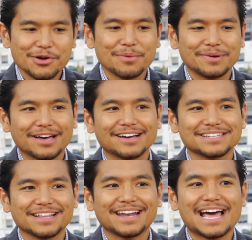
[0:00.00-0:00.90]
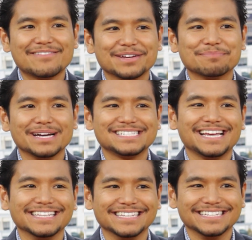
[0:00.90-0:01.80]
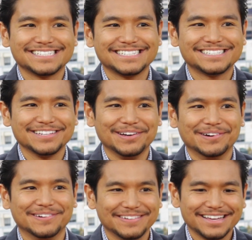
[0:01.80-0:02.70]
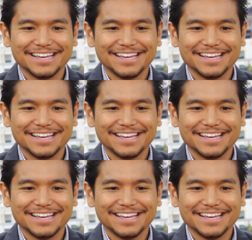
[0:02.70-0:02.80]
know I'm going to cause a lot of havoc by saying this, so